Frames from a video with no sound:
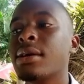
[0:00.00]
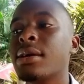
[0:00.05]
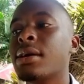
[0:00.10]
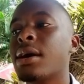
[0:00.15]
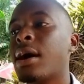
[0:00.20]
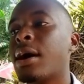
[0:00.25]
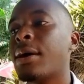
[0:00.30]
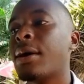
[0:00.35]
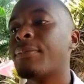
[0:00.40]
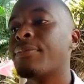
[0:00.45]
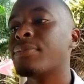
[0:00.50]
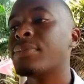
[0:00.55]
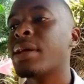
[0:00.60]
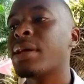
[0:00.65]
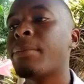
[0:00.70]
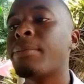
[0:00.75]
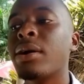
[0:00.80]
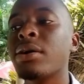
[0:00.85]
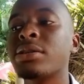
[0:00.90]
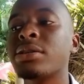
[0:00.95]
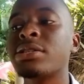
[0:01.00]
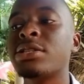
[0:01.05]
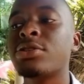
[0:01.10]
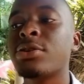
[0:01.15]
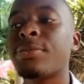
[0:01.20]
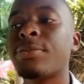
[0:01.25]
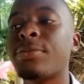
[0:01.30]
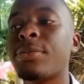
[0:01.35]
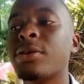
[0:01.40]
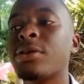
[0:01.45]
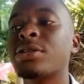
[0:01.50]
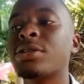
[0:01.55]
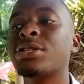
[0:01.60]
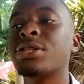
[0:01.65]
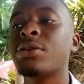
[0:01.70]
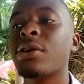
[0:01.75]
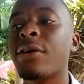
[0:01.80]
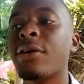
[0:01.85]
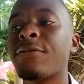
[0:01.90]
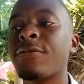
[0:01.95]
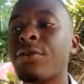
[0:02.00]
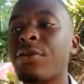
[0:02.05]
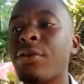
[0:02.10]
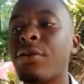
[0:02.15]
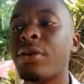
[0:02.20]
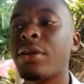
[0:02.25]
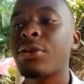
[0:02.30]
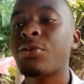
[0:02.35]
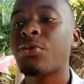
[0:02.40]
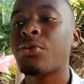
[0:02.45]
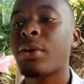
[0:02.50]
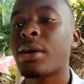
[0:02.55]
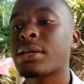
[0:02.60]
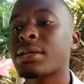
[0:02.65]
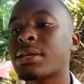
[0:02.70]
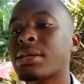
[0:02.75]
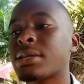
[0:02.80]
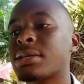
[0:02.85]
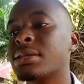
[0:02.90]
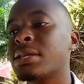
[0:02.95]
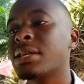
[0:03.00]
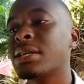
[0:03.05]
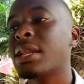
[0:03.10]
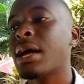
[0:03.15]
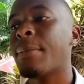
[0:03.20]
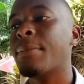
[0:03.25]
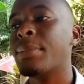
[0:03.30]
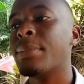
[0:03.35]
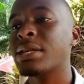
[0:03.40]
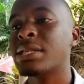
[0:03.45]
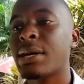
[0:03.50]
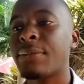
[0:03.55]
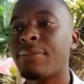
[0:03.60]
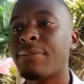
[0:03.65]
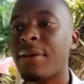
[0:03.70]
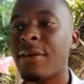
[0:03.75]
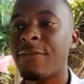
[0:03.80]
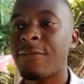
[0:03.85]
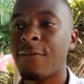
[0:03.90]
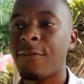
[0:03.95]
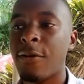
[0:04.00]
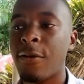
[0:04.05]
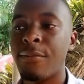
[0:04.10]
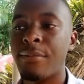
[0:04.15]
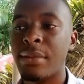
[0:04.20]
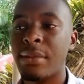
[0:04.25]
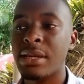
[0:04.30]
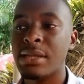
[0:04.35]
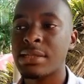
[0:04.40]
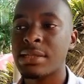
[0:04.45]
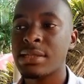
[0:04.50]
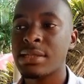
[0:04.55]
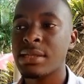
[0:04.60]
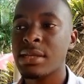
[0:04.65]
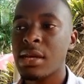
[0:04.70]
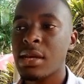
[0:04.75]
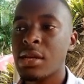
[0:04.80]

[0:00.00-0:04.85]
the multi-topology graph neural network did a better performance.